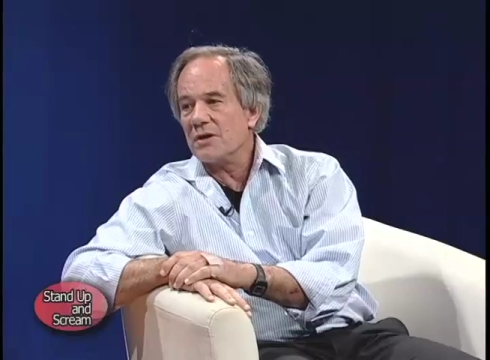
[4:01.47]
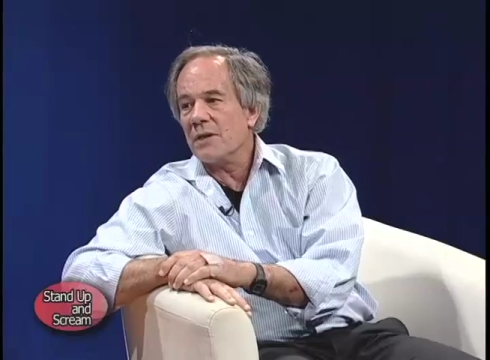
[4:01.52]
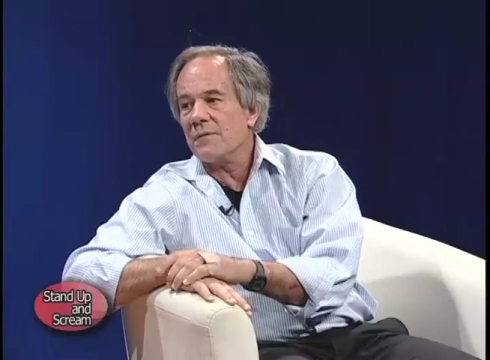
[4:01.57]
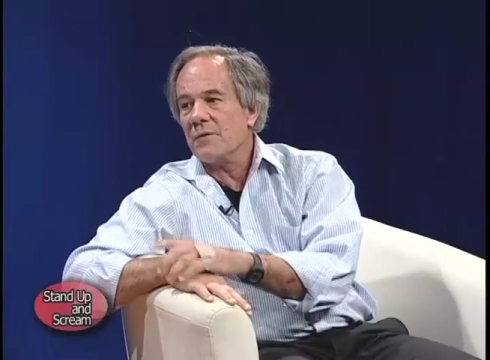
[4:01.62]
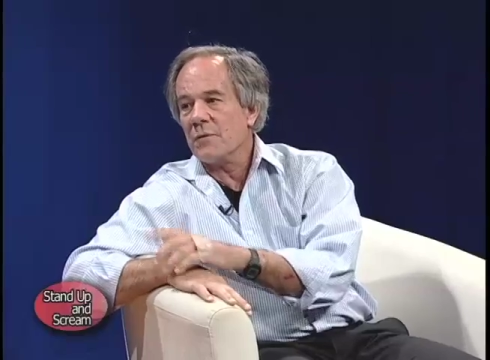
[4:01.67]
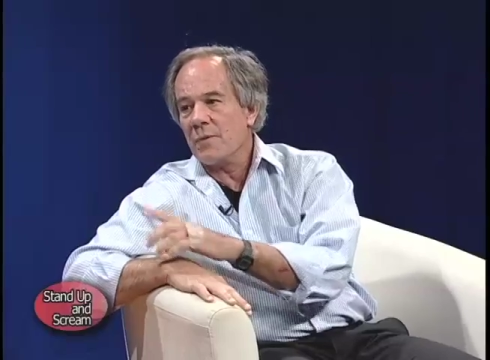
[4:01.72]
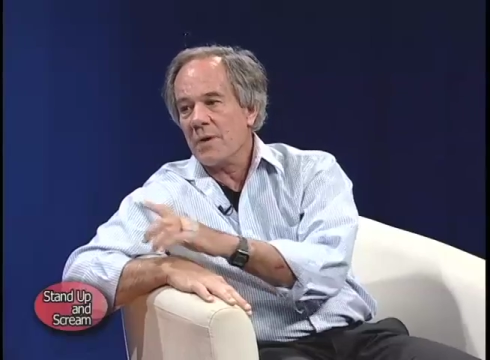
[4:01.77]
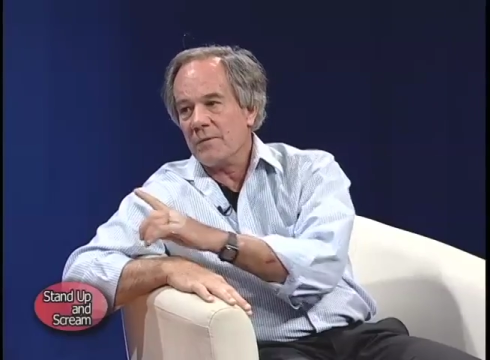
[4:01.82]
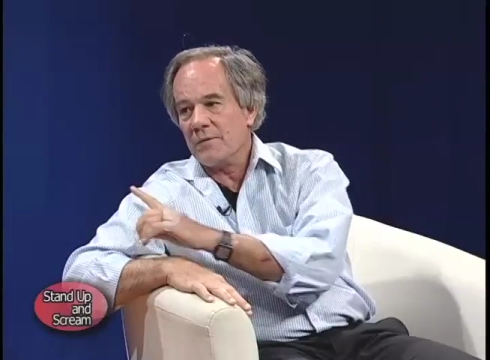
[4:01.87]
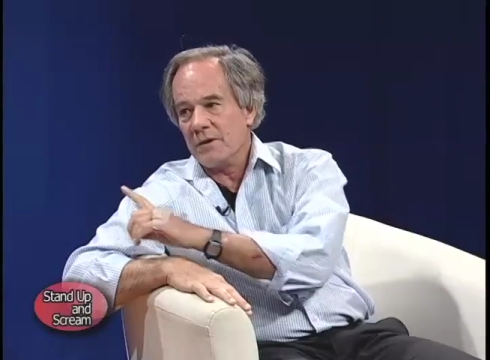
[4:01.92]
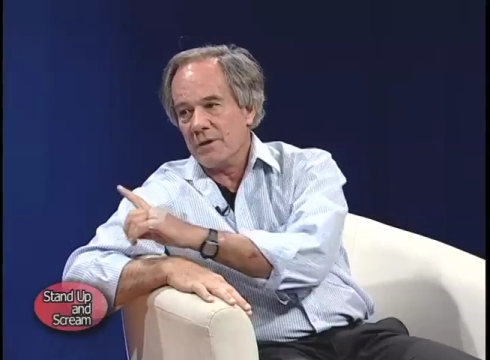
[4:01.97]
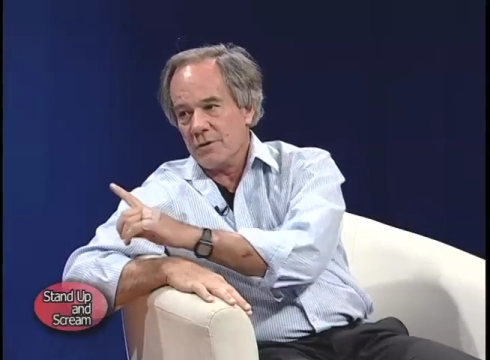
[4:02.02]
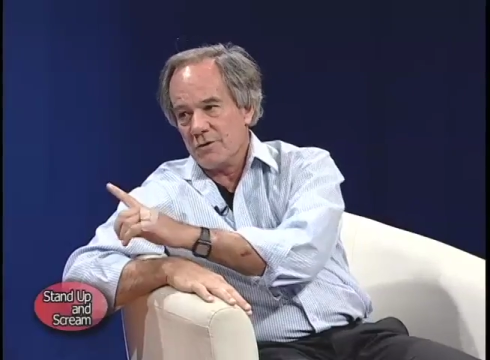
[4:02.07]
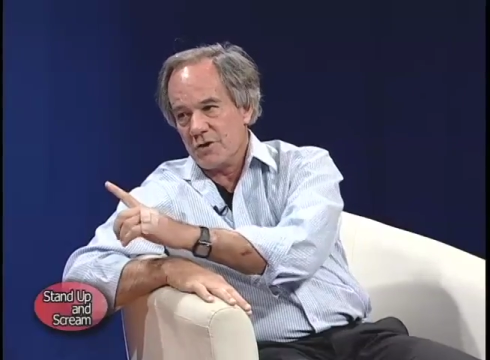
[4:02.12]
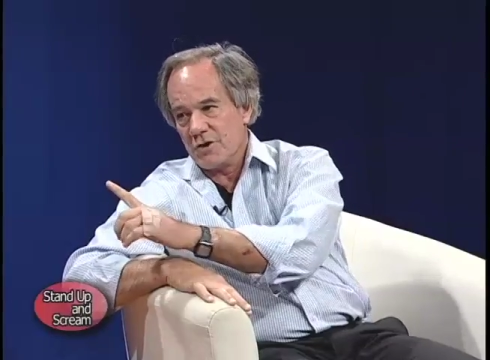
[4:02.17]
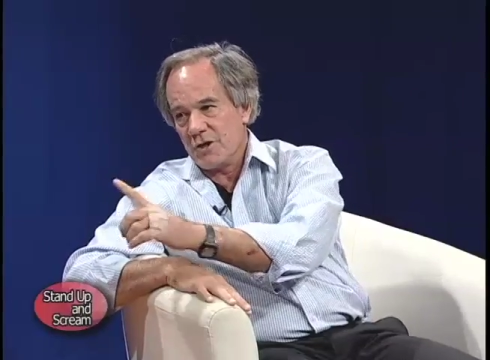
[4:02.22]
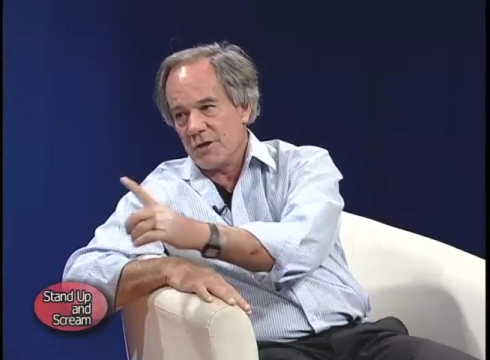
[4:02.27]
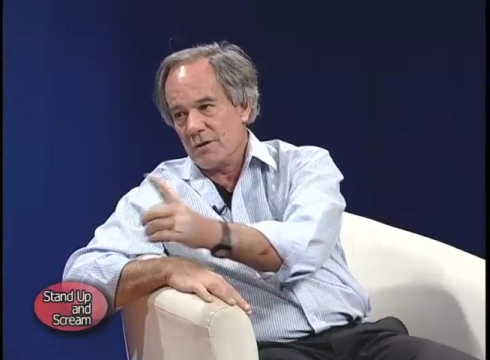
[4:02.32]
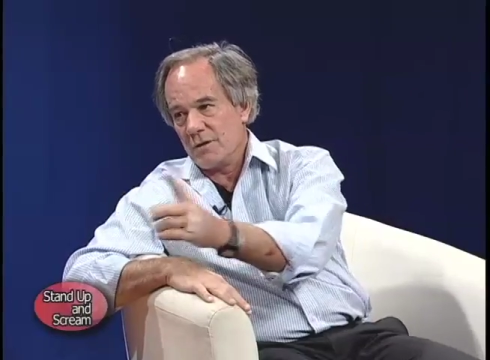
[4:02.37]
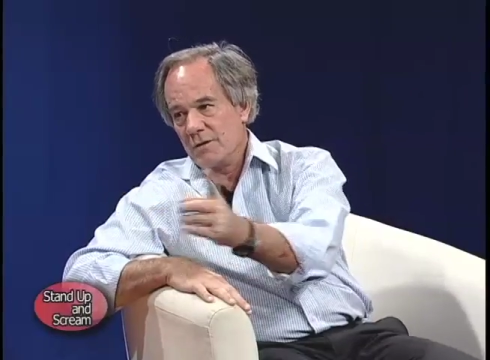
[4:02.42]
of the
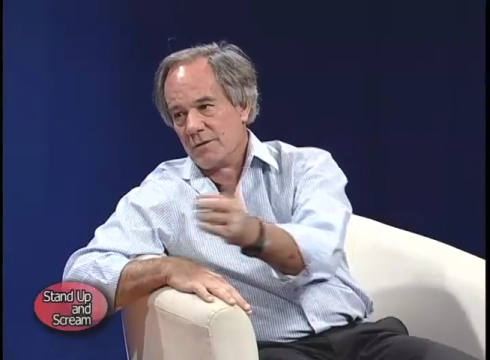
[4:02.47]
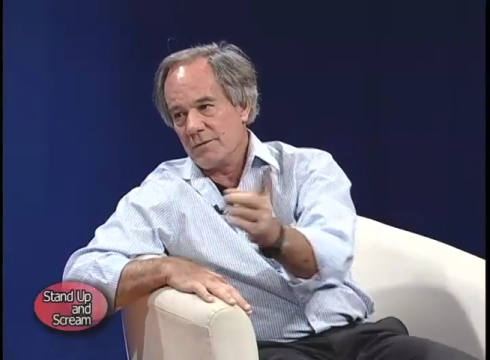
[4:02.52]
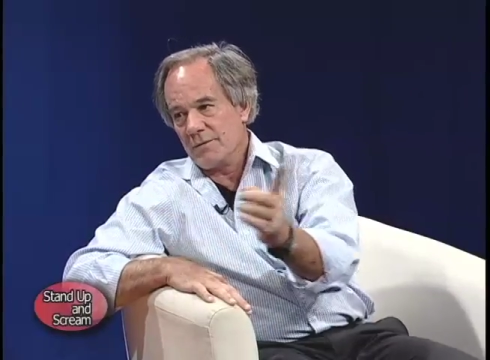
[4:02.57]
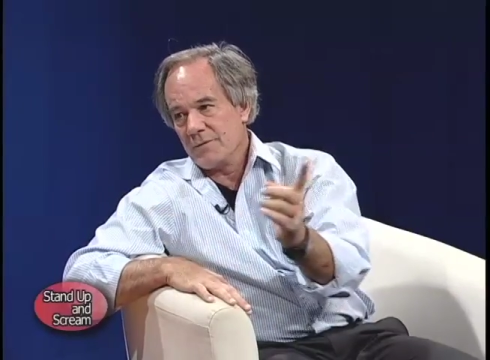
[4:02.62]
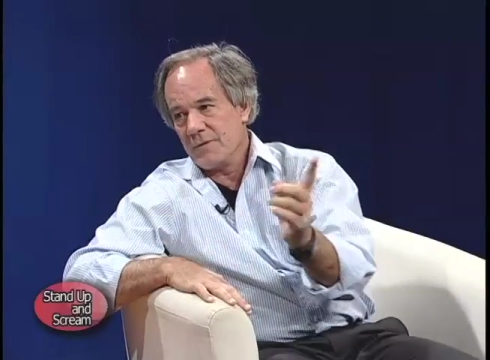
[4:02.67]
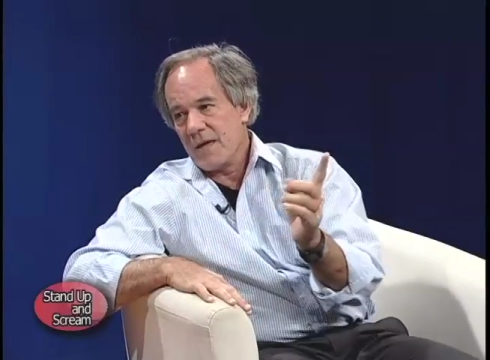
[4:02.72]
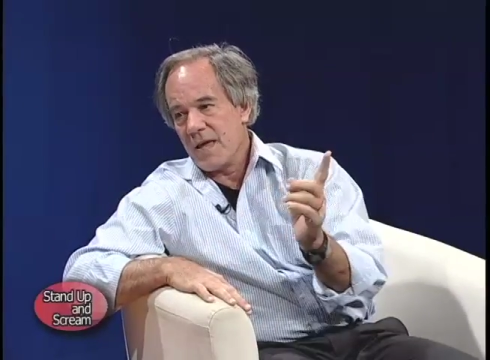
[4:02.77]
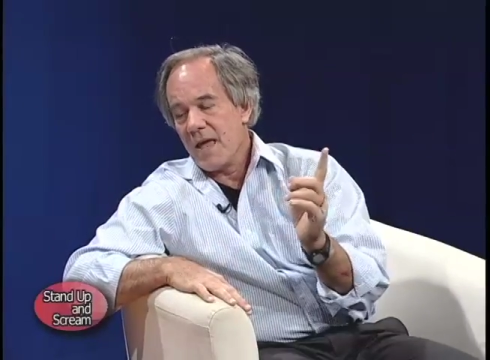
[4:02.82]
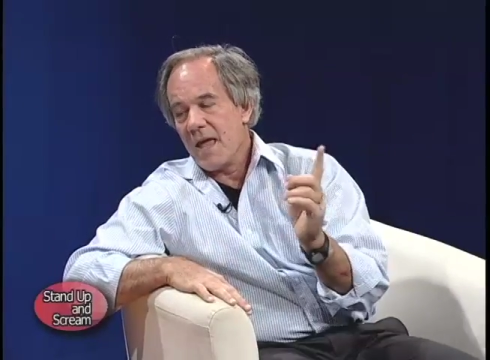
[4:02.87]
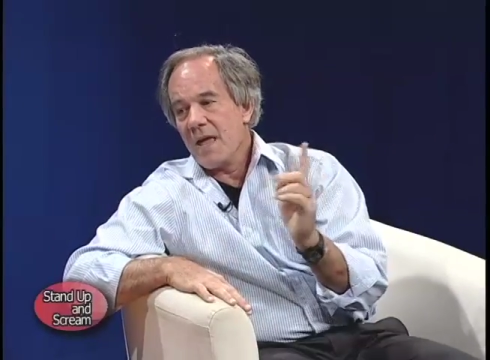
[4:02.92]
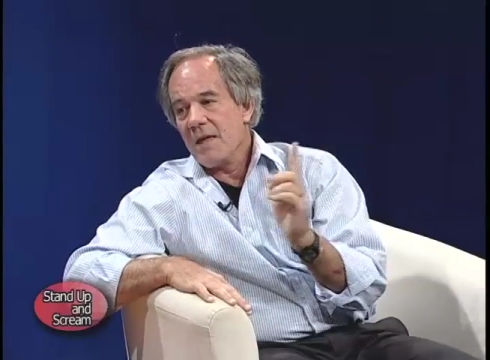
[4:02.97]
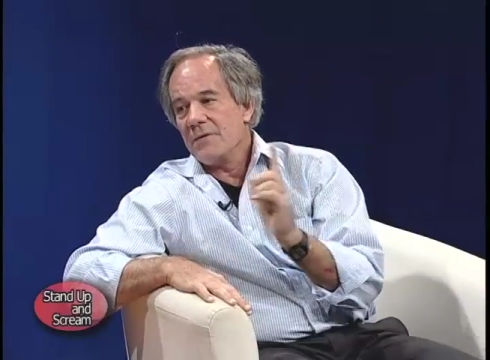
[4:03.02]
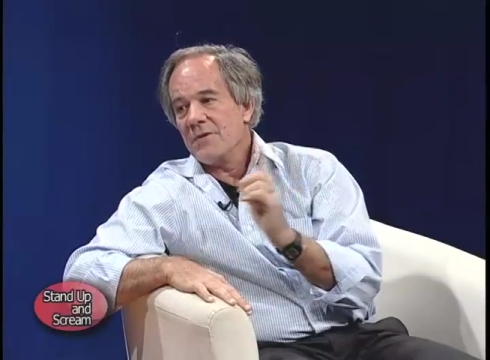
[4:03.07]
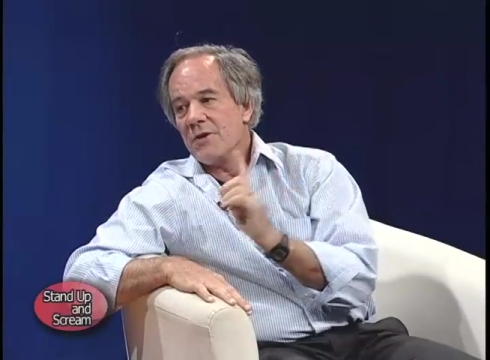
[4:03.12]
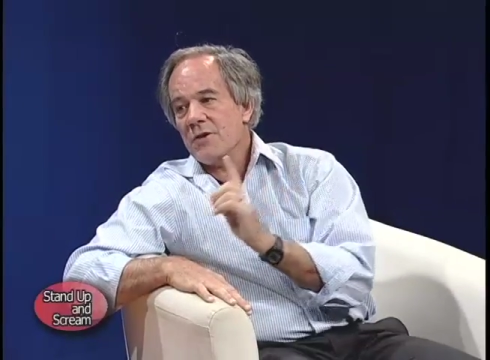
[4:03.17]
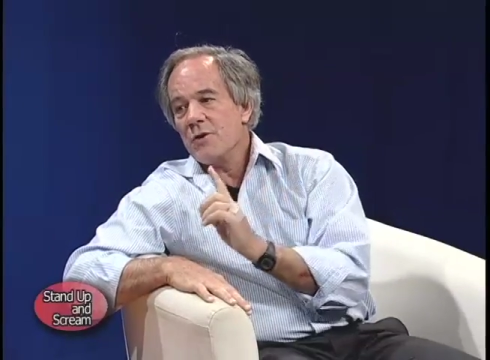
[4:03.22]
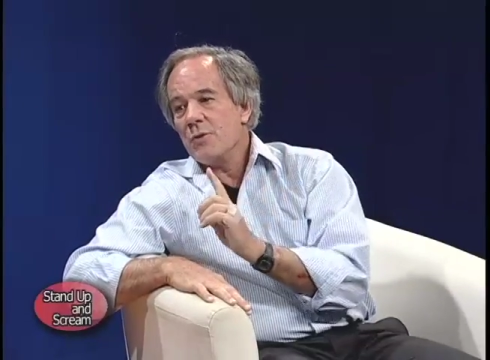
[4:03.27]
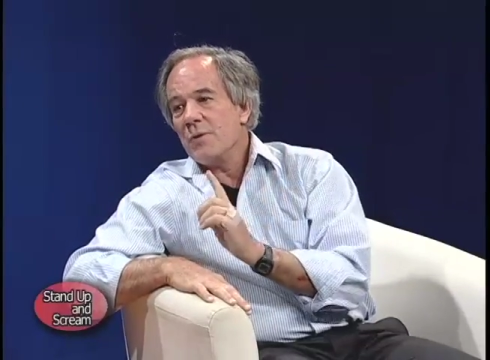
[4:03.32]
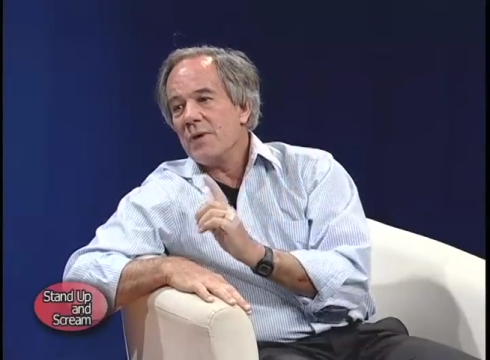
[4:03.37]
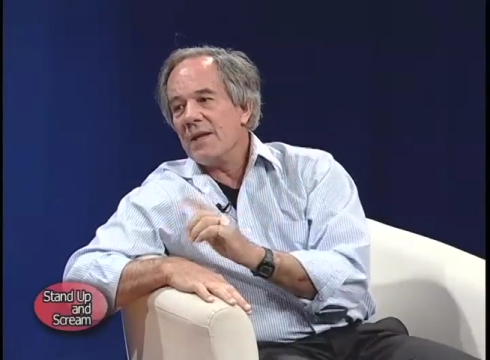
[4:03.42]
revolution.
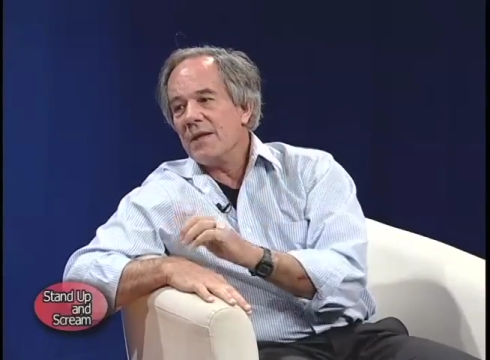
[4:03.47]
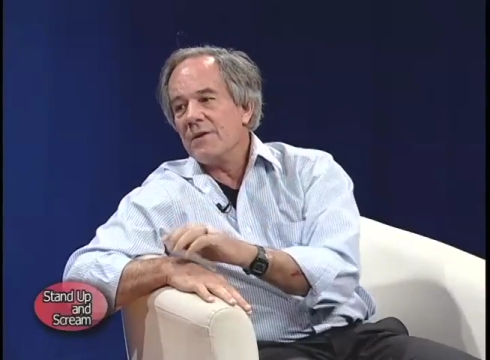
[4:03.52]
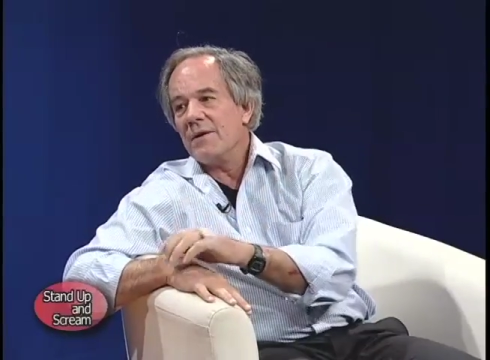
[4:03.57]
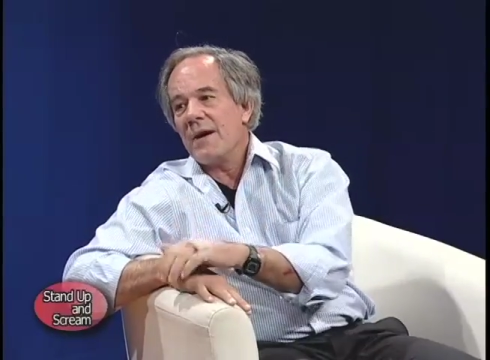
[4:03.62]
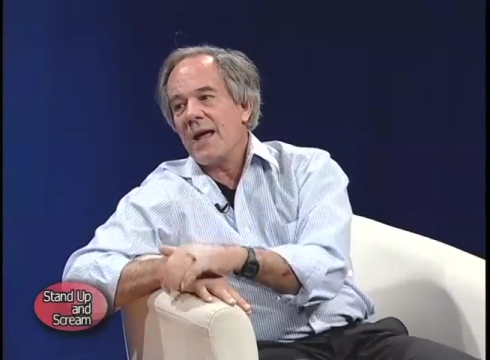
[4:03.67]
That you either